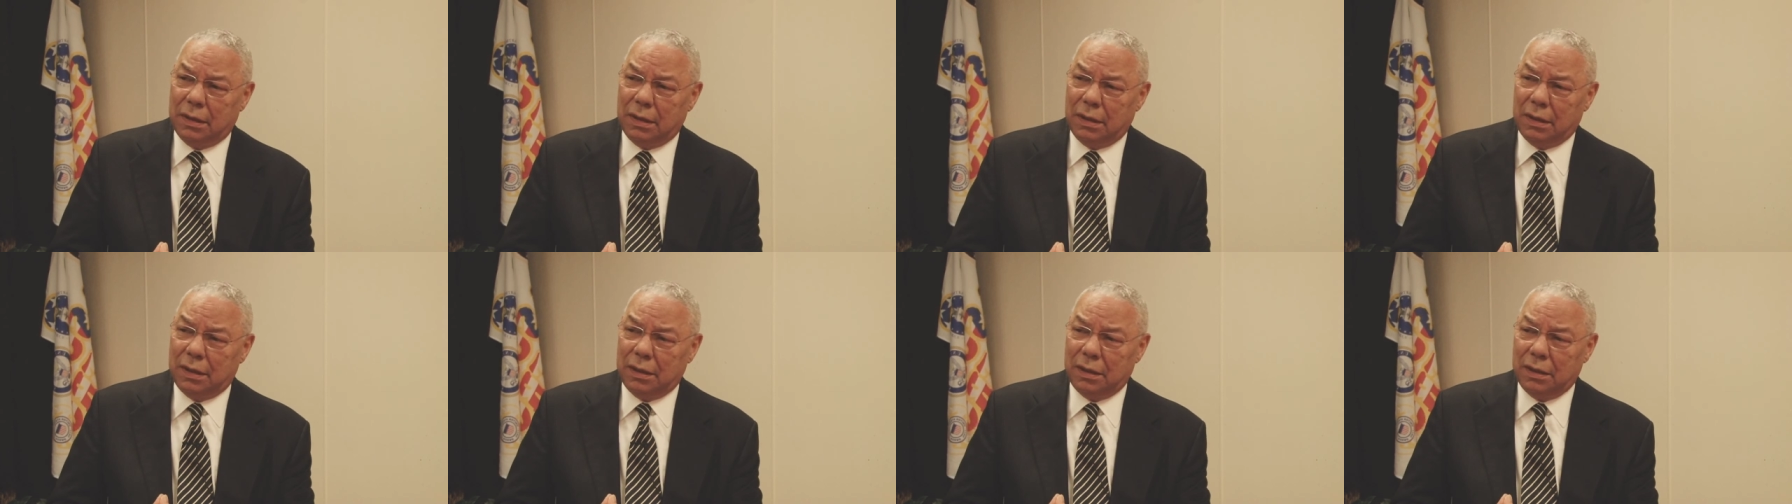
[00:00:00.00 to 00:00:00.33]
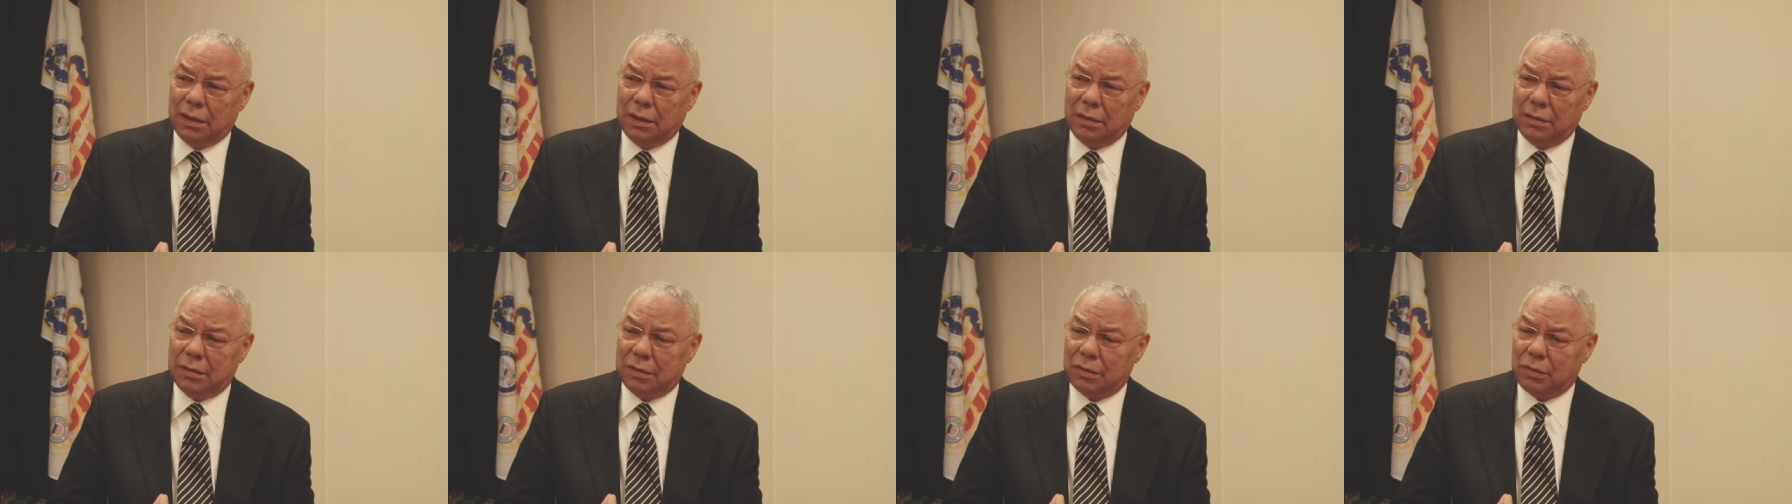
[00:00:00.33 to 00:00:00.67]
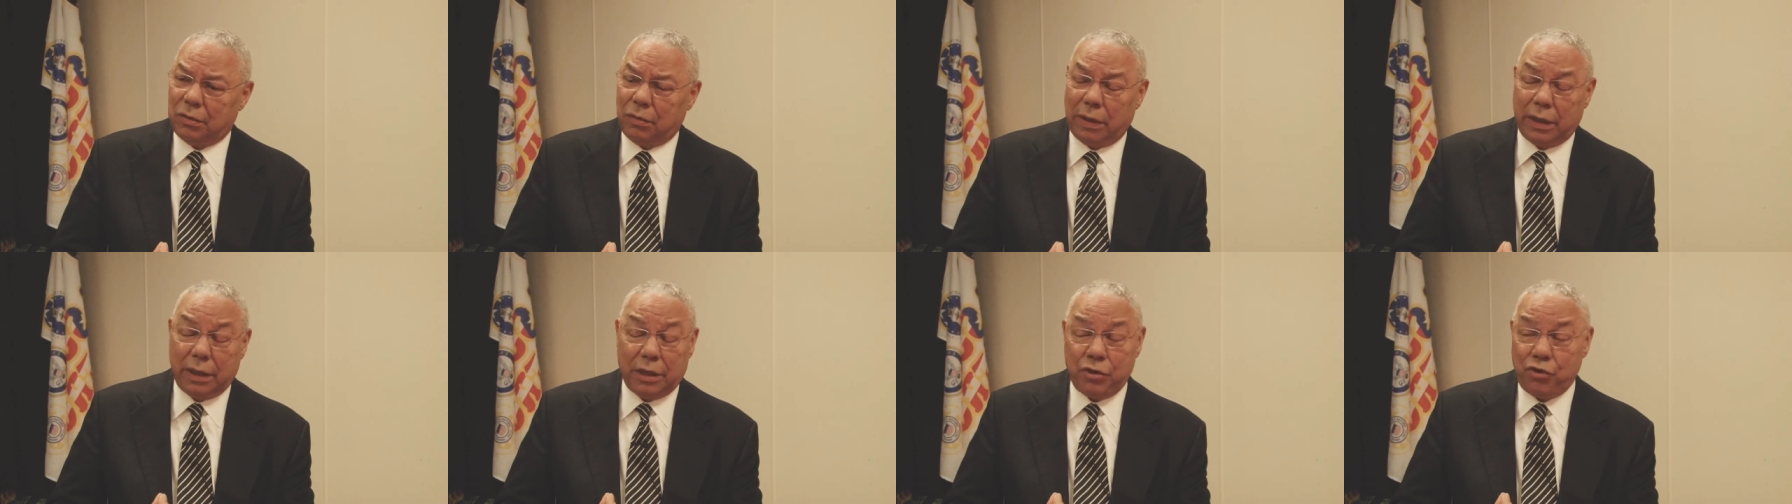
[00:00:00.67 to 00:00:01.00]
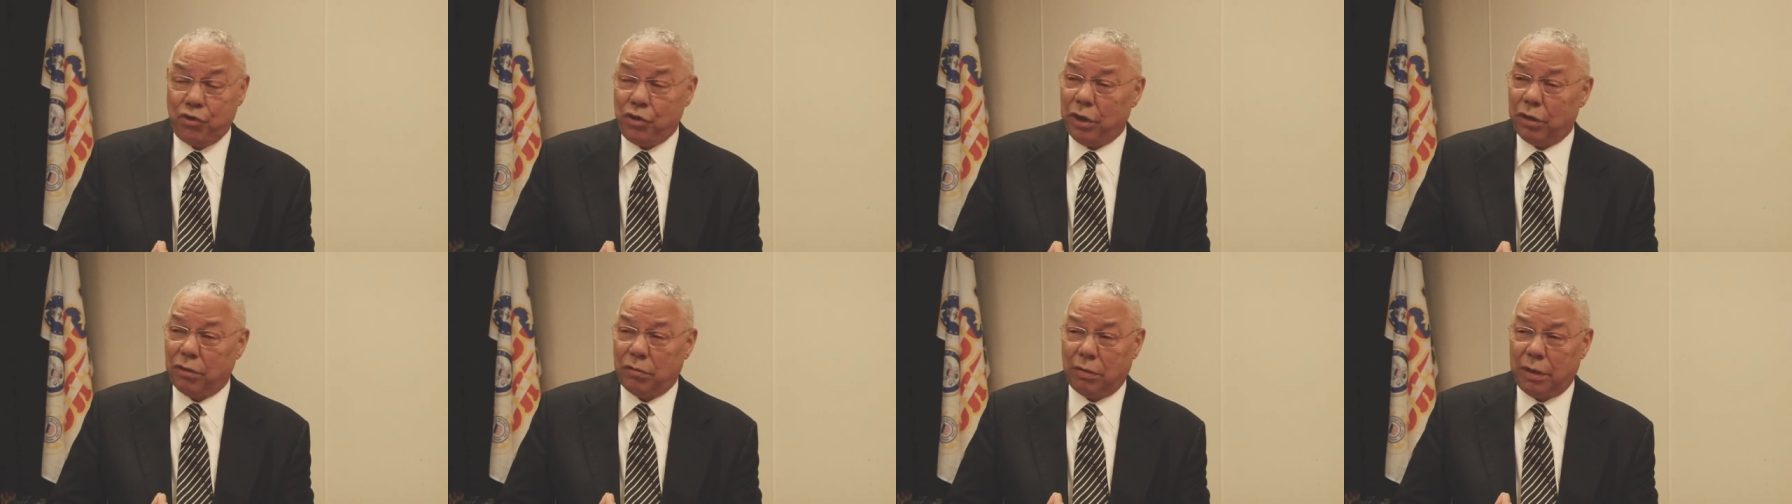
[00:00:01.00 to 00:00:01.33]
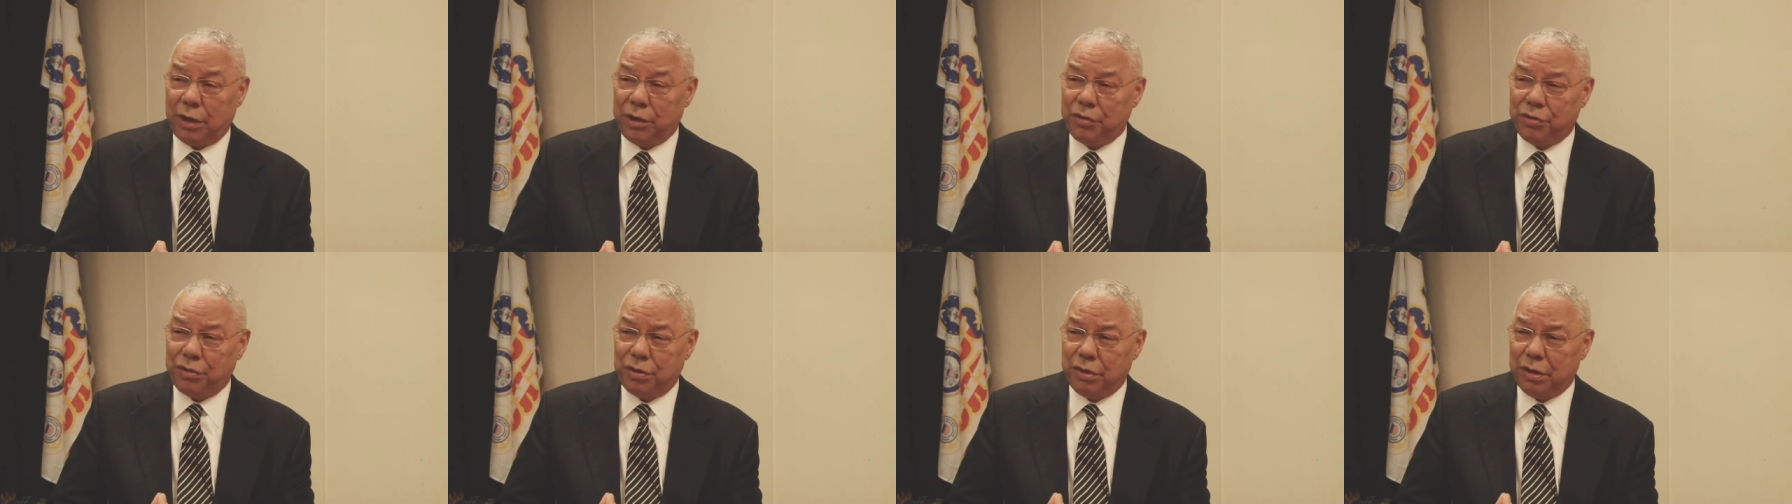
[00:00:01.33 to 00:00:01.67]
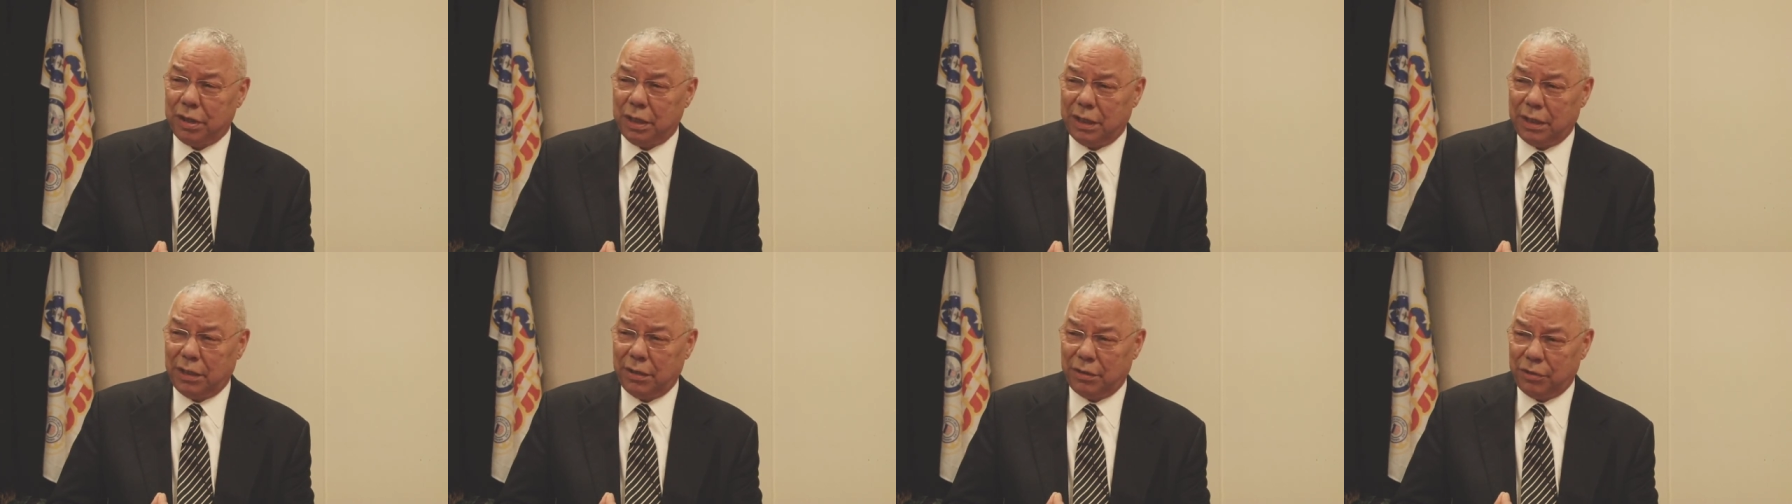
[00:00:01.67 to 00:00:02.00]
Uh, they're as great a generation as
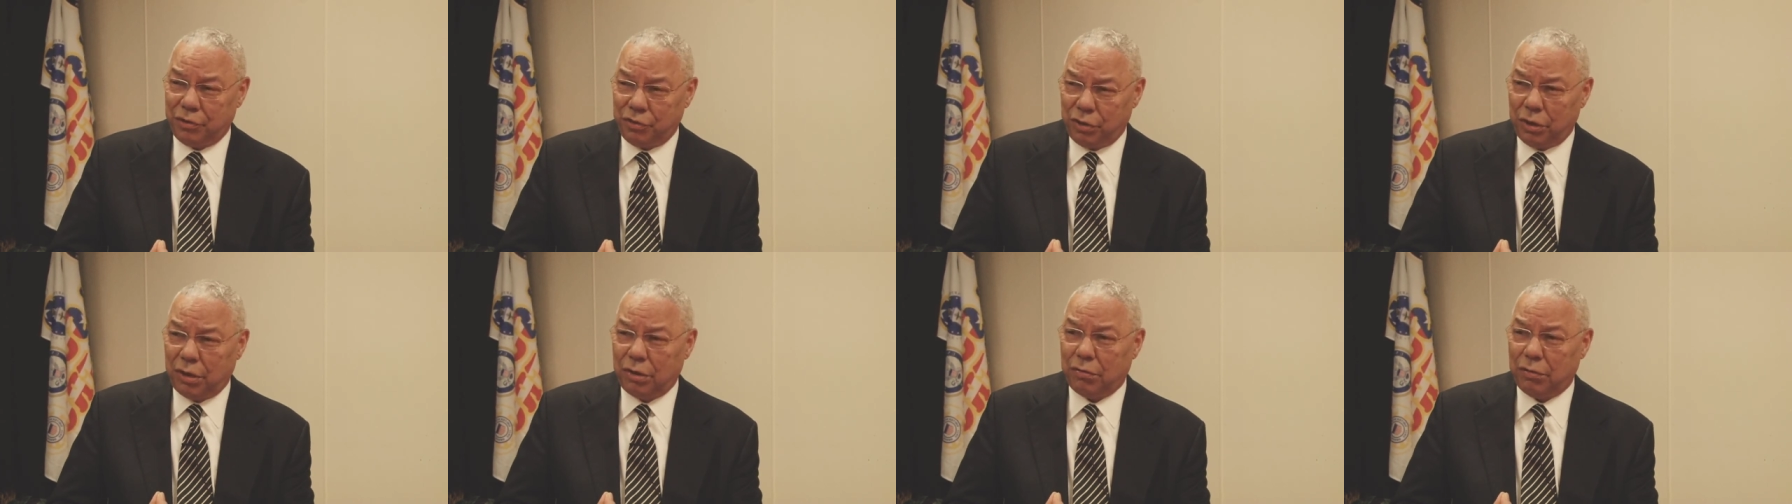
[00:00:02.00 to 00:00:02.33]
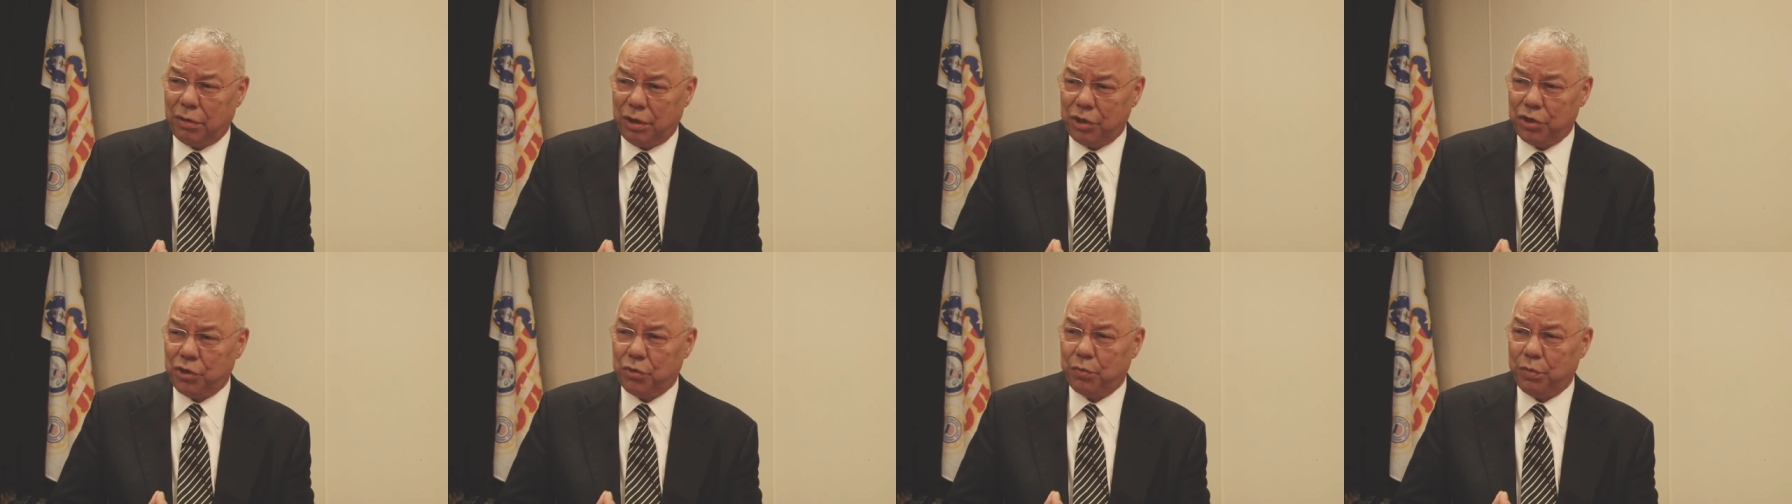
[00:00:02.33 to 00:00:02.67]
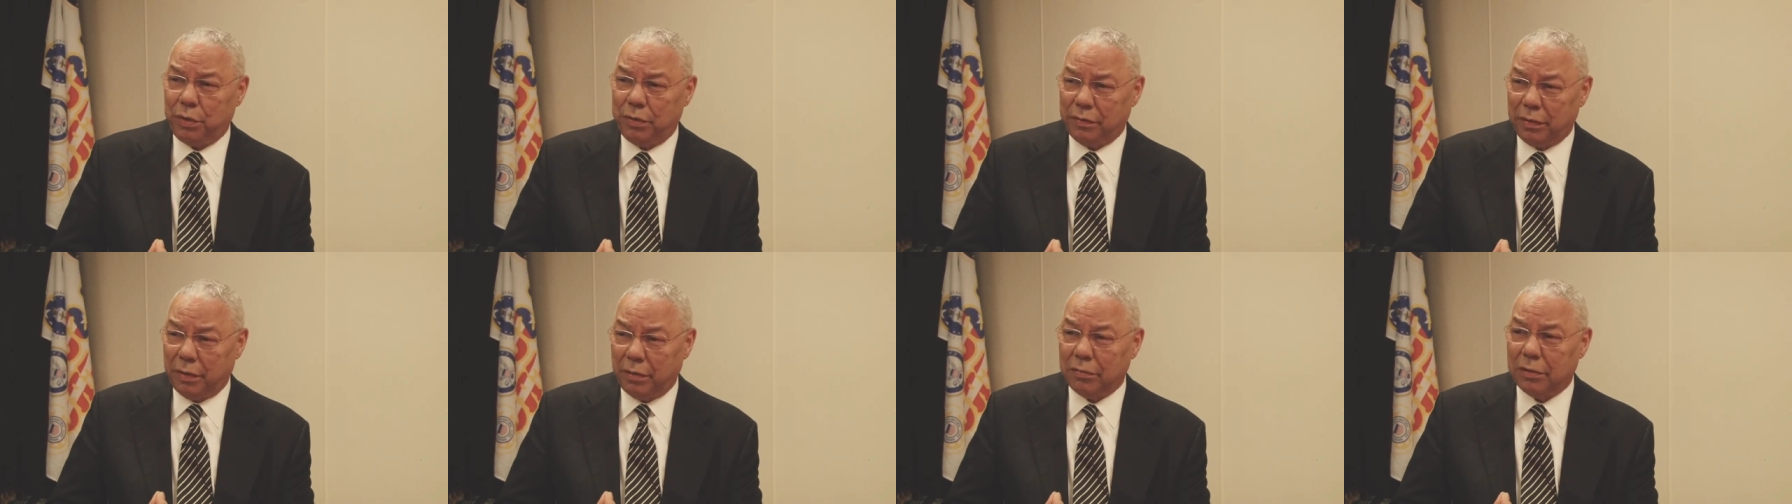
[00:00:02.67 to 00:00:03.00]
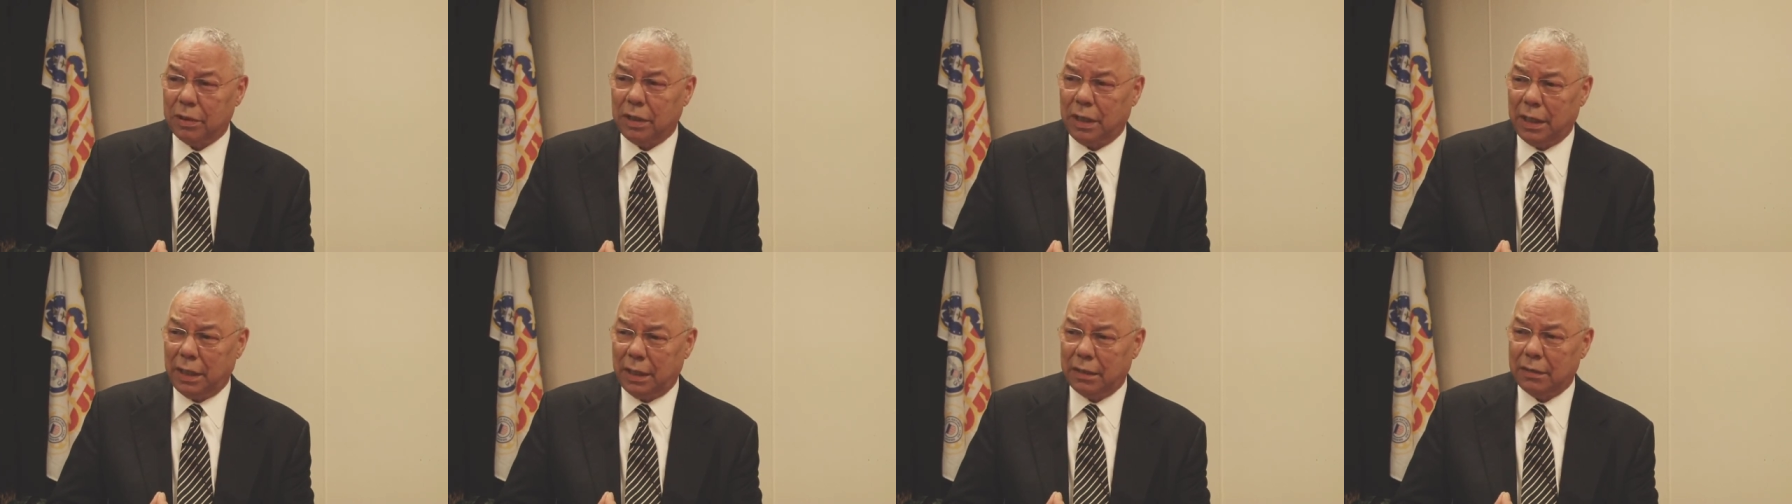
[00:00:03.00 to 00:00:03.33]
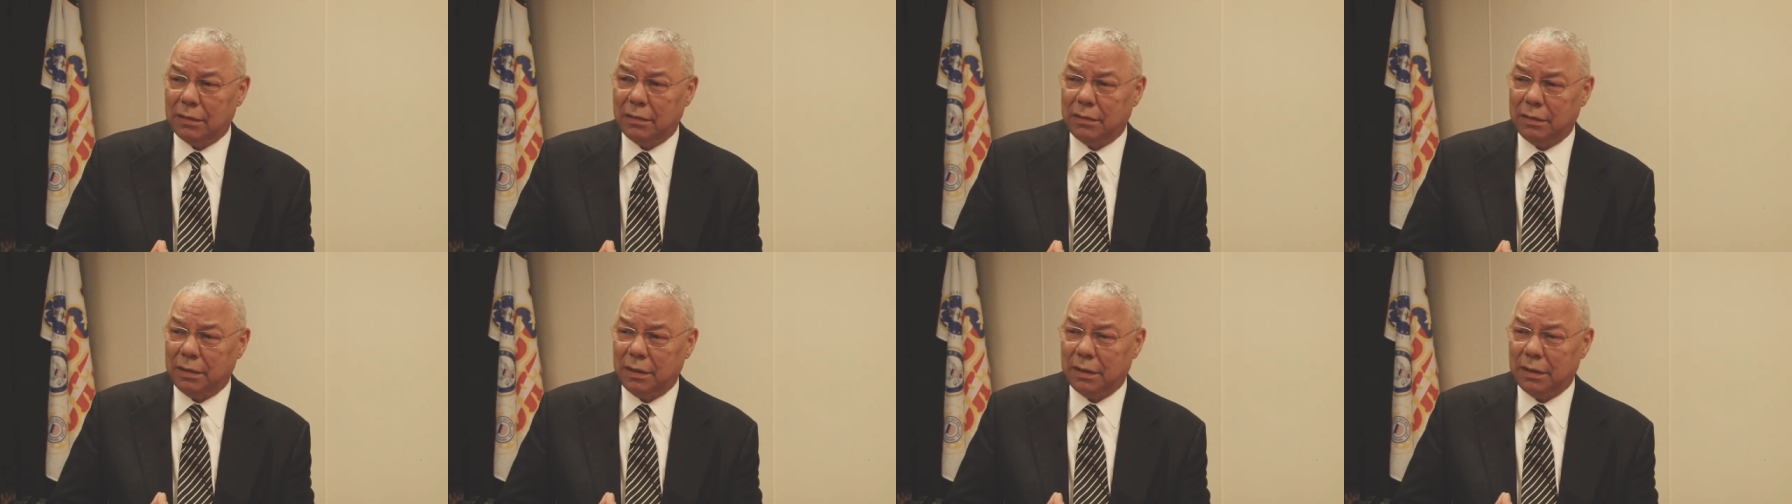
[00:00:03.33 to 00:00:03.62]
any other generation we've ever had,